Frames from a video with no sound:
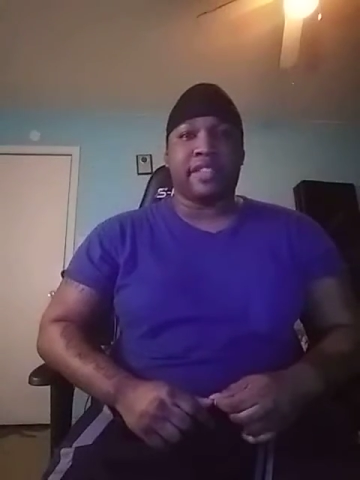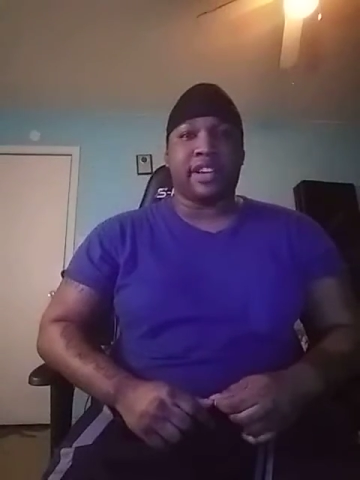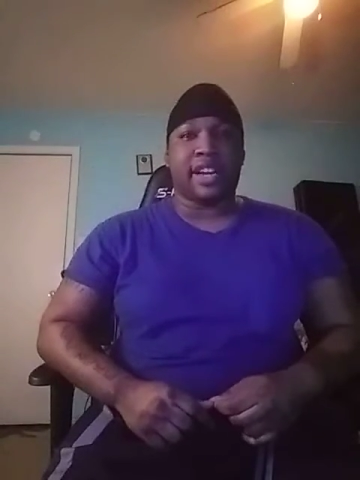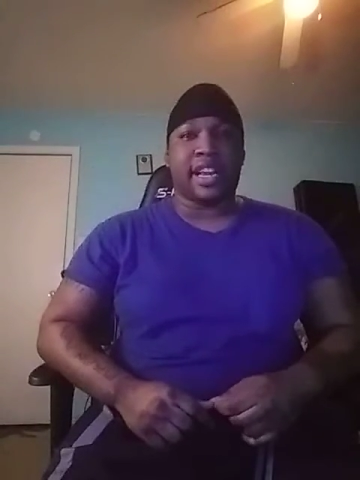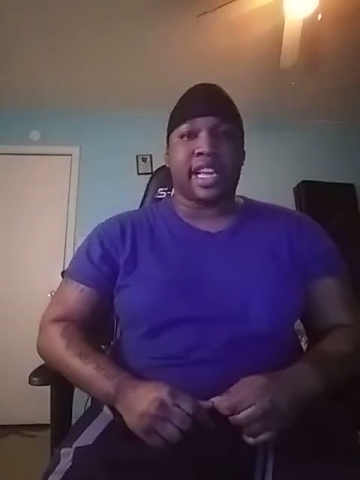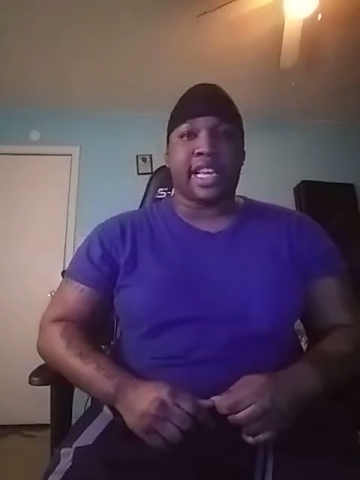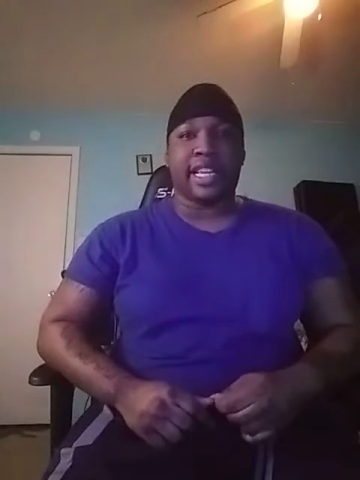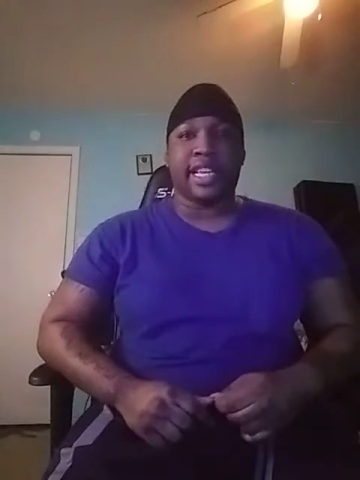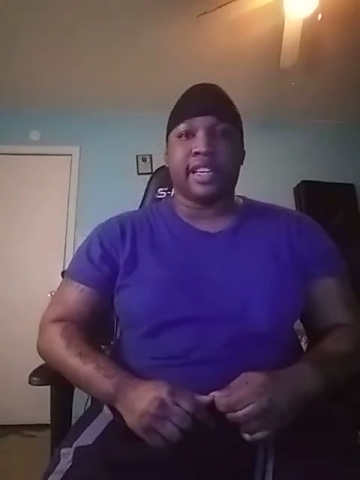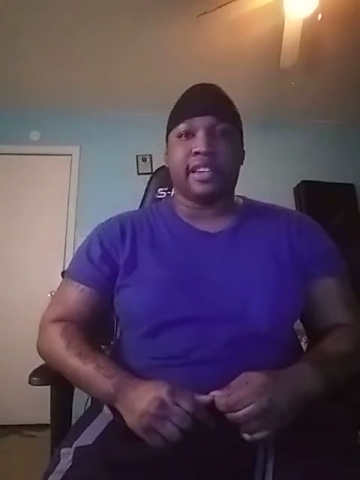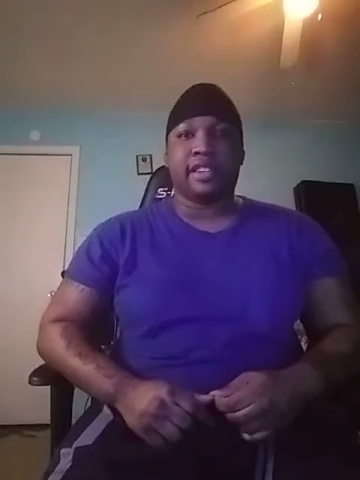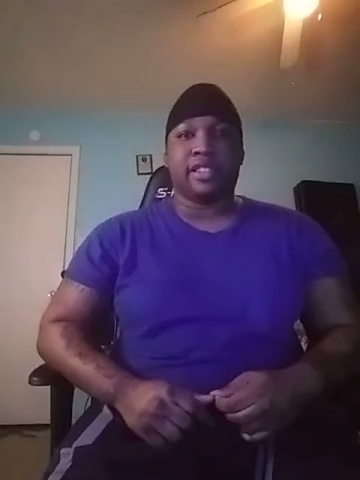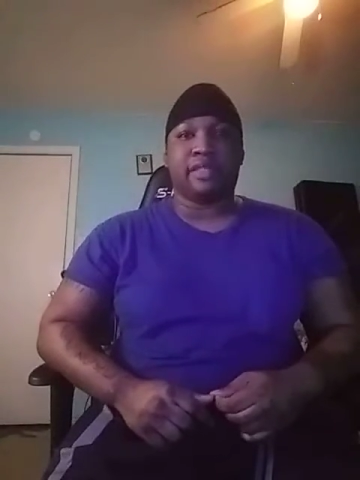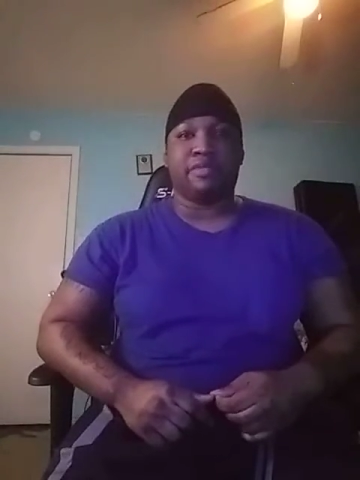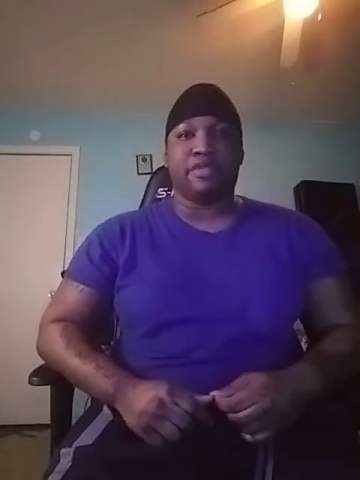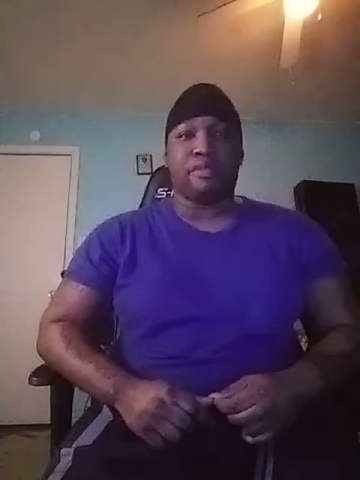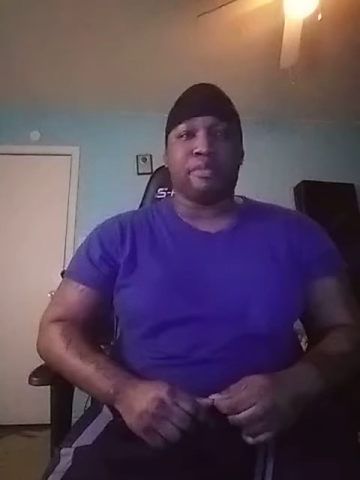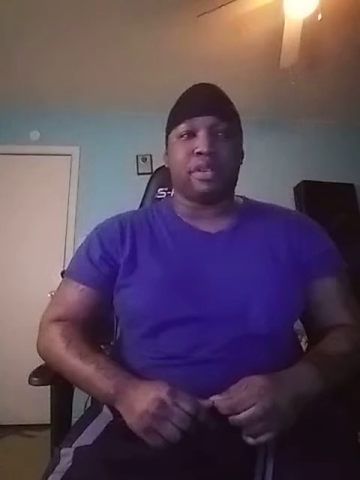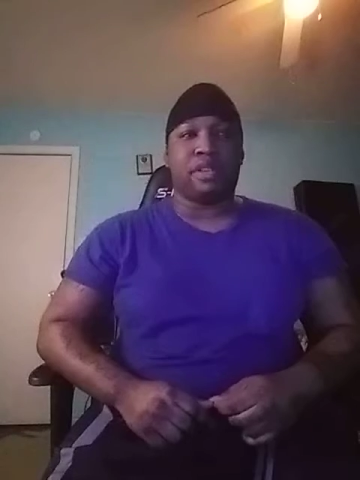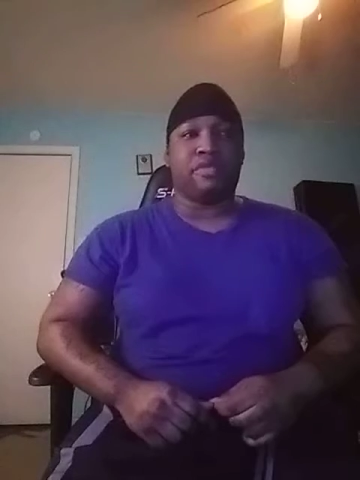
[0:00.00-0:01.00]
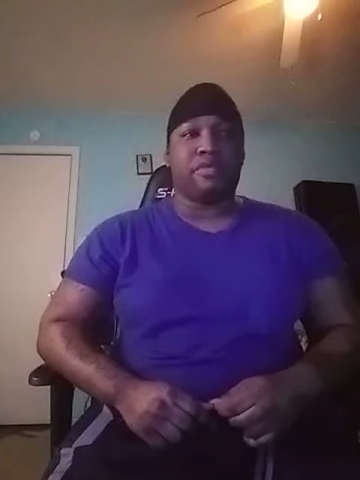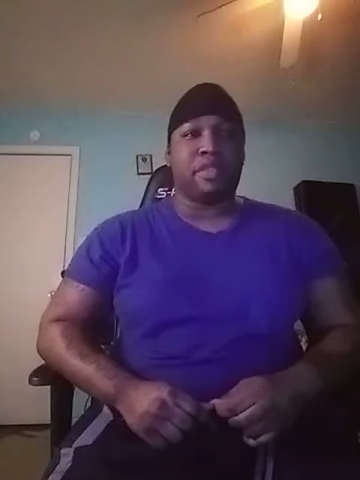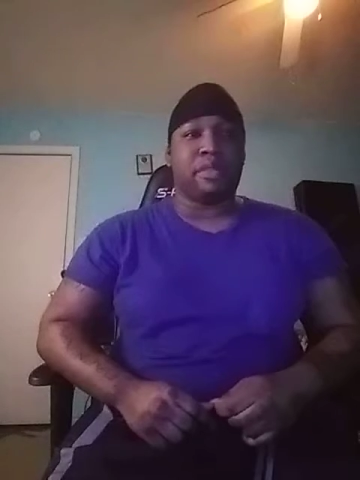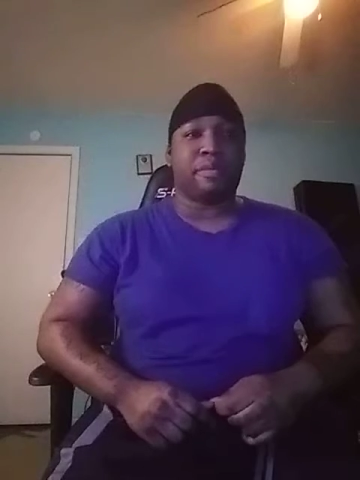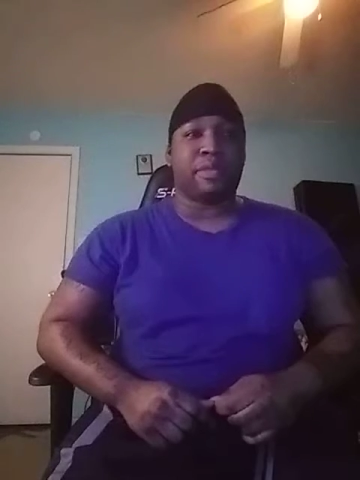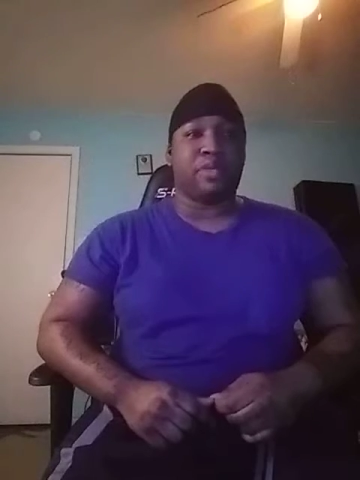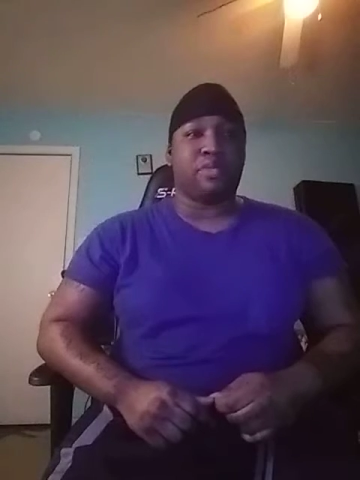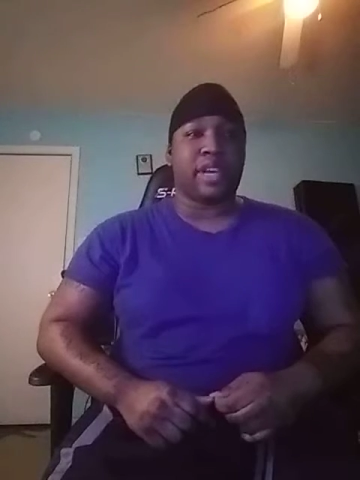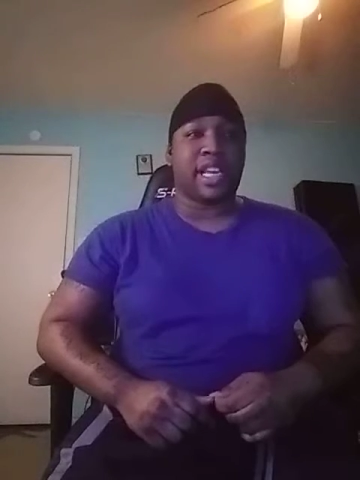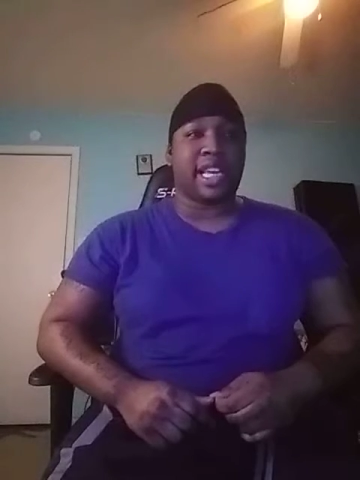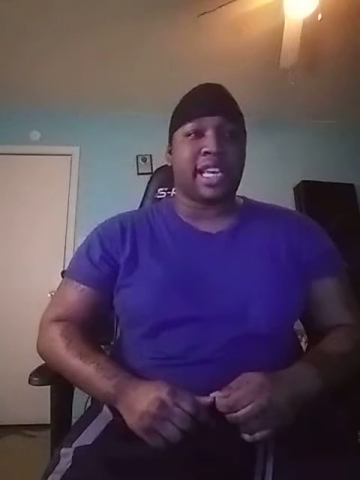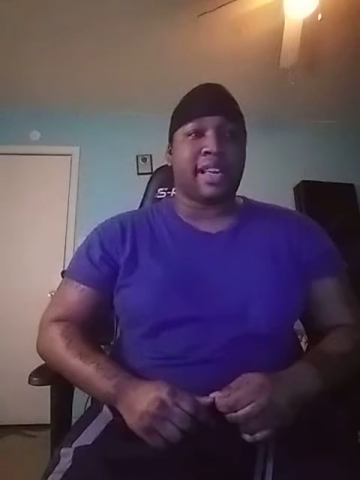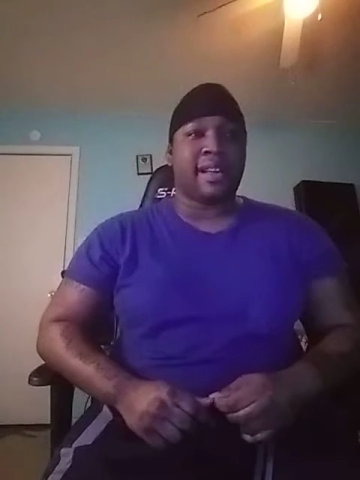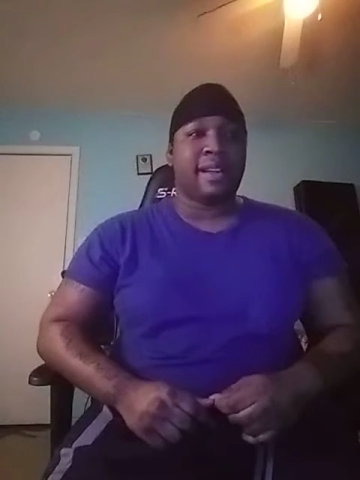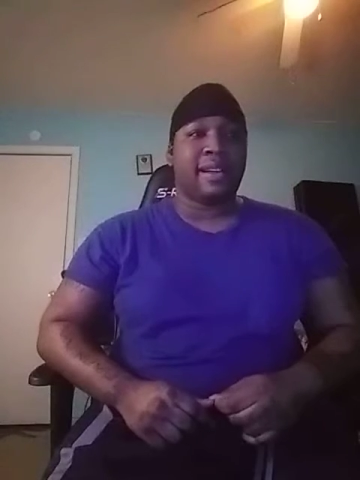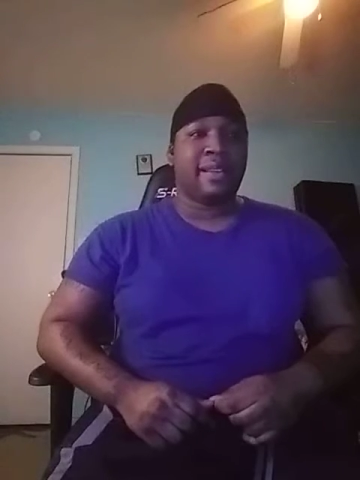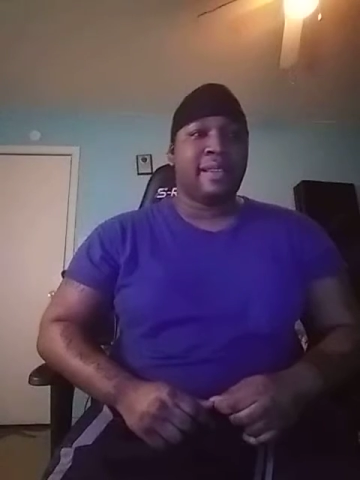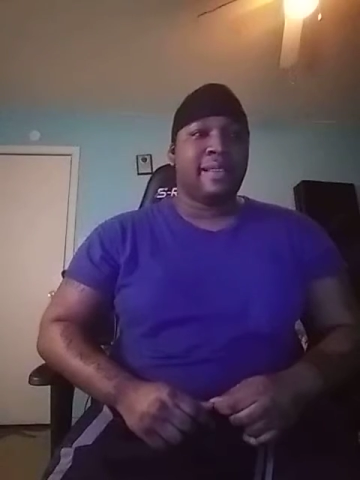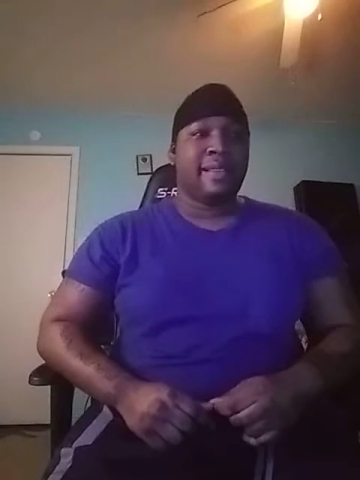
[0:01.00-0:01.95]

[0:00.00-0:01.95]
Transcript: or 8 years for both of them to win.